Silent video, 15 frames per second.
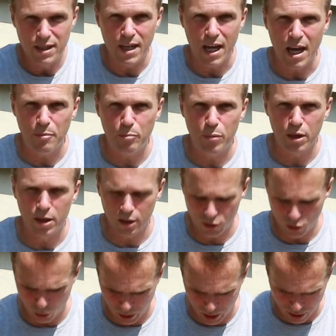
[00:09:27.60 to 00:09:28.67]
dampen the
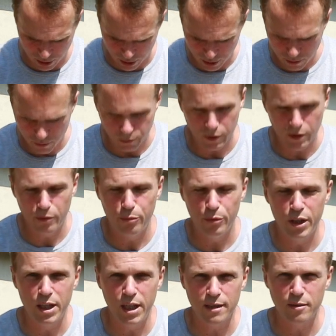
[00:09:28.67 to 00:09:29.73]
tweeter with
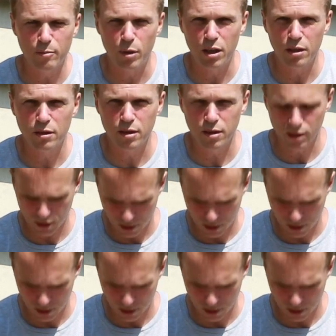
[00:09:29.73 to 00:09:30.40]
3 decibels,